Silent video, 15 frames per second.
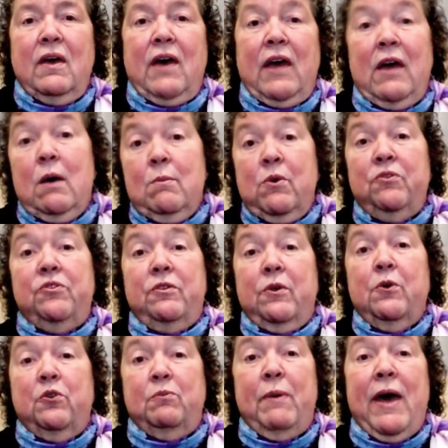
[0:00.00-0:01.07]
I got most of
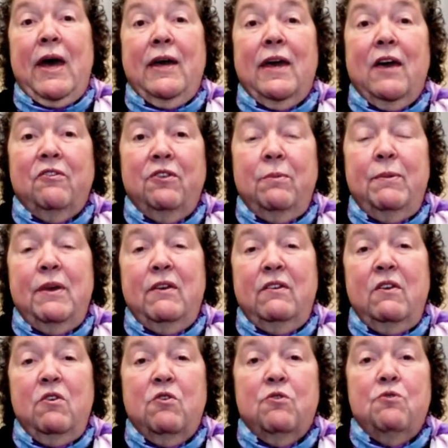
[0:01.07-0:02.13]
those back actually
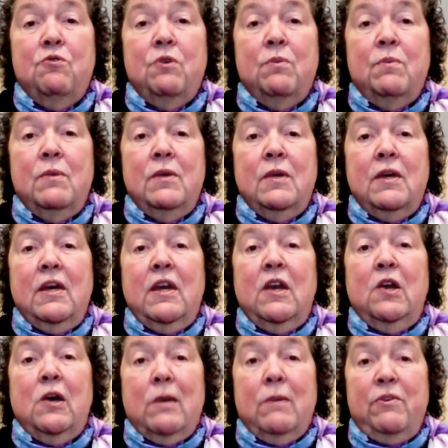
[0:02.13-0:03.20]
because he threw them in
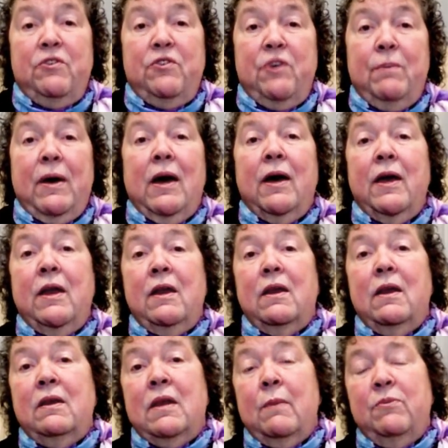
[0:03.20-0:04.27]
a garbage dump
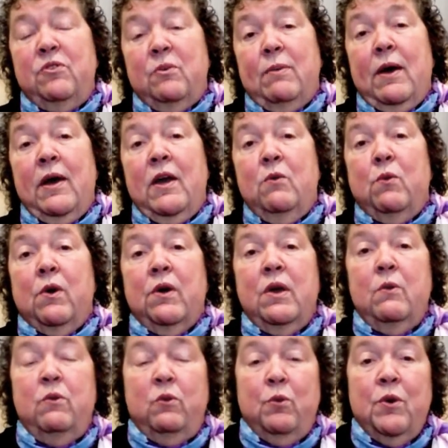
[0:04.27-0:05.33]
behind dumpster behind where
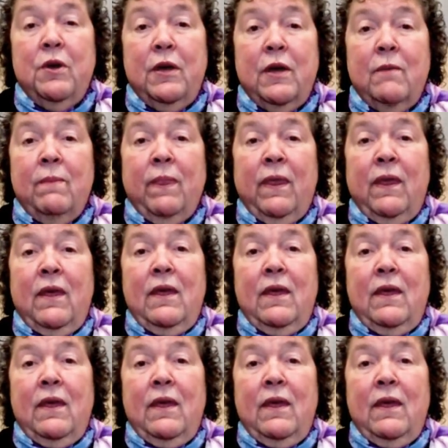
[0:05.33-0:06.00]
he was working,